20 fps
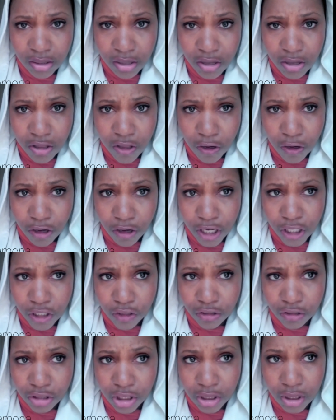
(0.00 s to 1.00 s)
though he
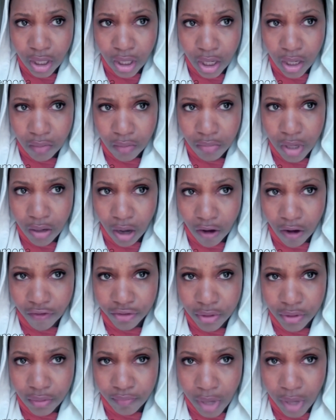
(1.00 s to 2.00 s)
do shake me
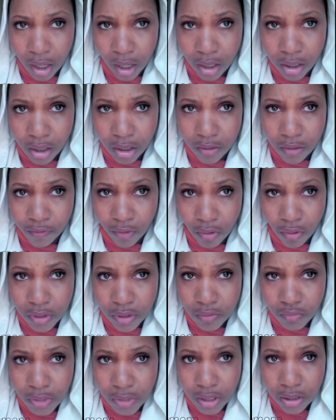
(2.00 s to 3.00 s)
off the beggarly
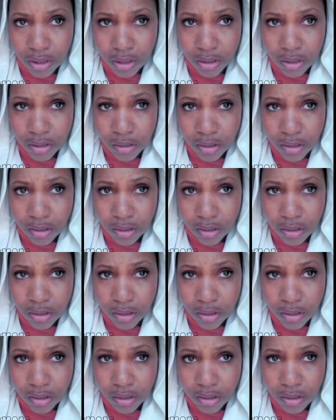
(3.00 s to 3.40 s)
divorcement,